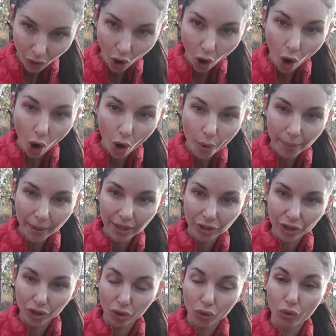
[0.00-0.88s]
open
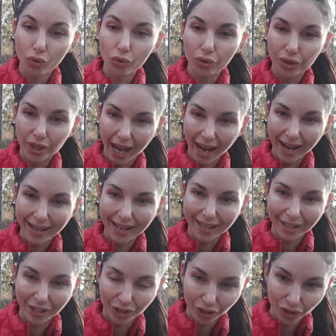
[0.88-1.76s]
to
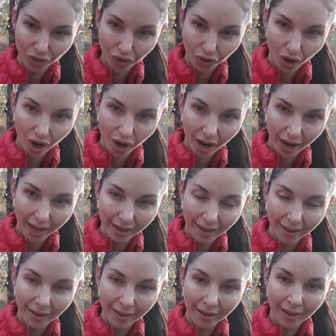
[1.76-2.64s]
dating and to
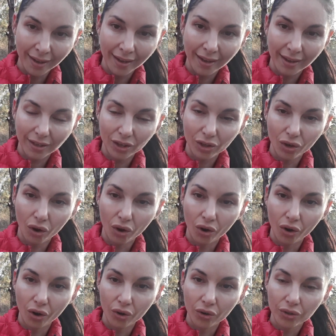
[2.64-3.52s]
trying,
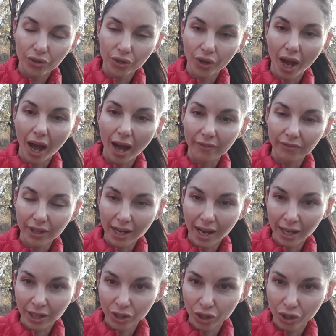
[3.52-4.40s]
to have
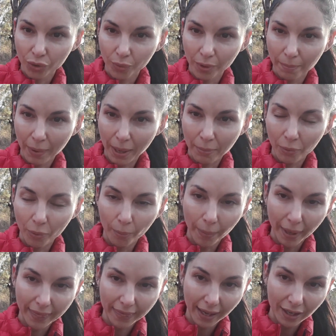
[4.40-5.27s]
connections with people,
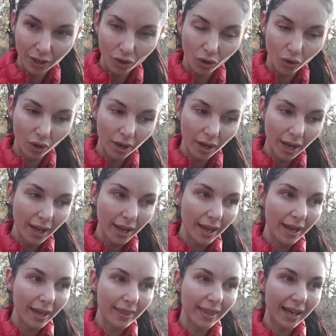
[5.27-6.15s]
but
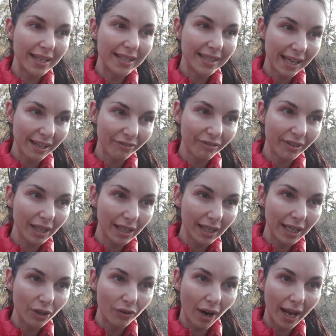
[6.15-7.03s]
they're
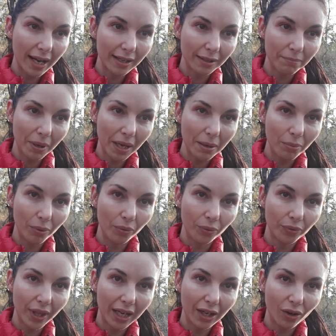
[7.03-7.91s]
definitely grounded people.
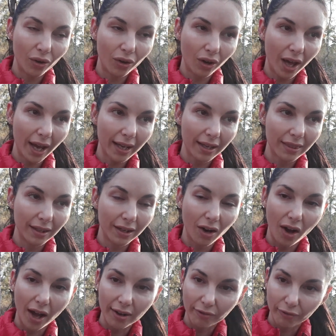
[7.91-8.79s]
They're not like the
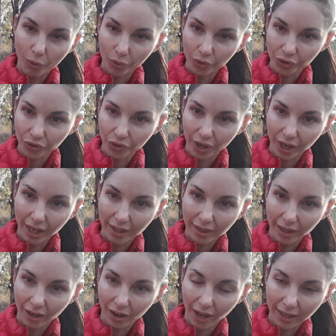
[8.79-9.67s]
Knight of Wands or
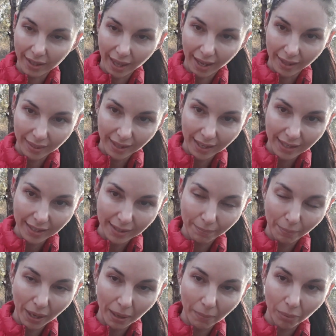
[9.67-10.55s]
anything like that. These
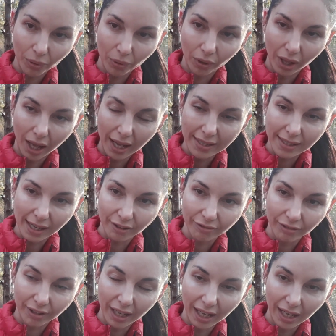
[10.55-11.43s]
people are
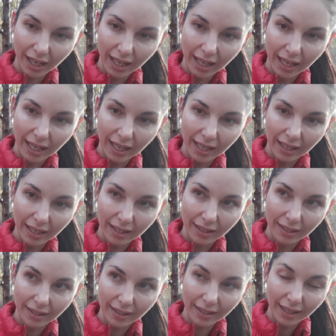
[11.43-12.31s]
definitely
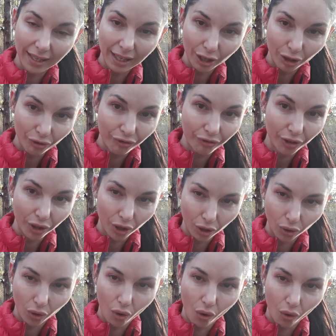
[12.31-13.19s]
in for the
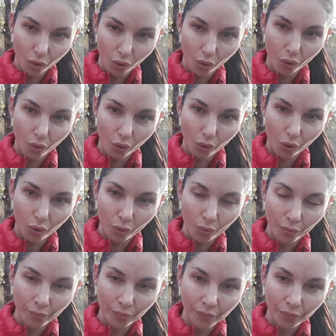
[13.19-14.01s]
long haul.